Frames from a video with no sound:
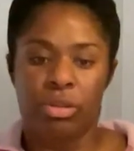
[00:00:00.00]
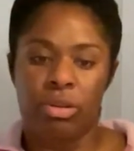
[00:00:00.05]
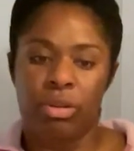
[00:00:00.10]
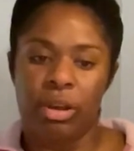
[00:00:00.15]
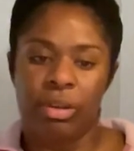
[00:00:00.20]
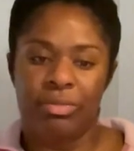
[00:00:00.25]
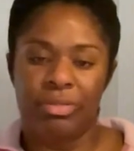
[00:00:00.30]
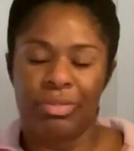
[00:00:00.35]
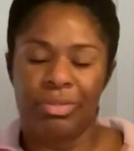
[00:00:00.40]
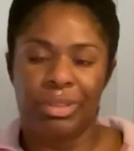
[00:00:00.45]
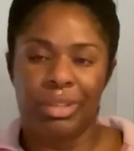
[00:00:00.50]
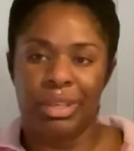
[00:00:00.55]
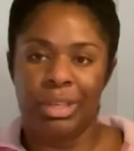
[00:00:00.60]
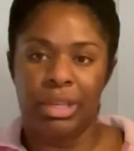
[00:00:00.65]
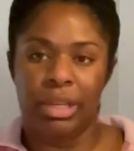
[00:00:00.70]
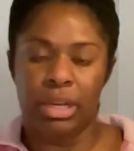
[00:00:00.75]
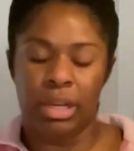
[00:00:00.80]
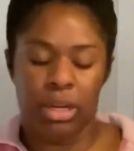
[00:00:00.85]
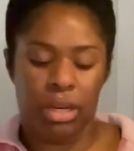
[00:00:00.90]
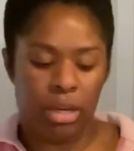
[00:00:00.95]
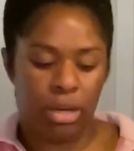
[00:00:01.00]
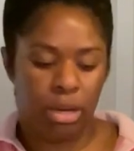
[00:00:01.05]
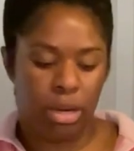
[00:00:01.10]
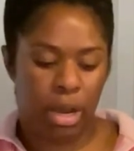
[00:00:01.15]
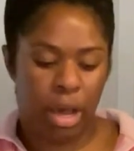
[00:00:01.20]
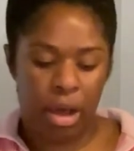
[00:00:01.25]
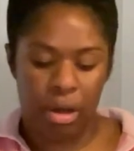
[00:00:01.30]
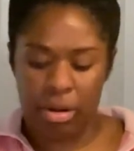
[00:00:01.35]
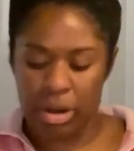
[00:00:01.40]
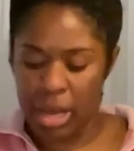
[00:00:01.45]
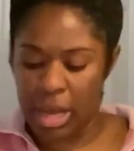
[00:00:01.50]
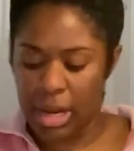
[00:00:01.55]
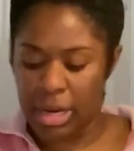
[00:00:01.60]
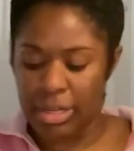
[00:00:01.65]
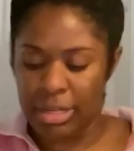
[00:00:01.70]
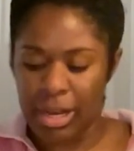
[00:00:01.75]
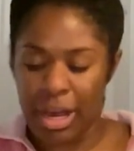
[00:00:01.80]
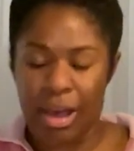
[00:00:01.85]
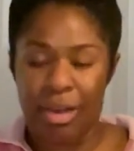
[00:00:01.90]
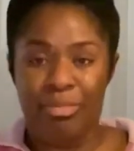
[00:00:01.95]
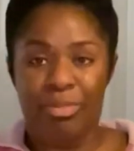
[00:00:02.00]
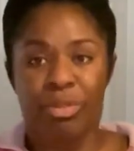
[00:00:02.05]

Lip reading: have to really get it out ahead of time.